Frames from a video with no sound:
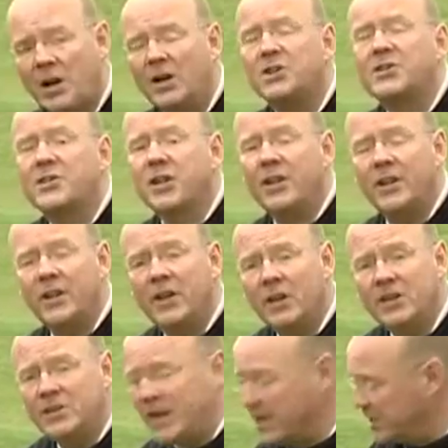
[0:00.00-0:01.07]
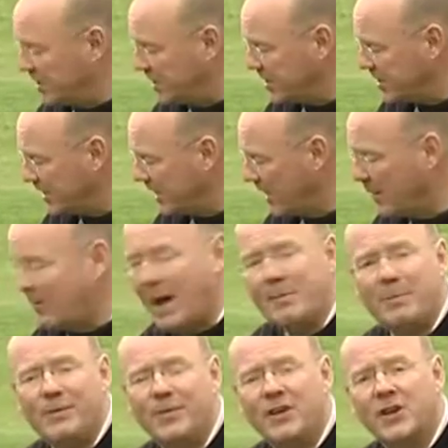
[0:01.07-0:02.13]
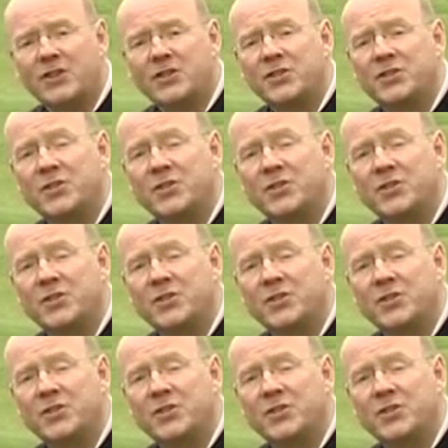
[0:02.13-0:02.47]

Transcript: And certainly in the early stages, I'm happy for youngsters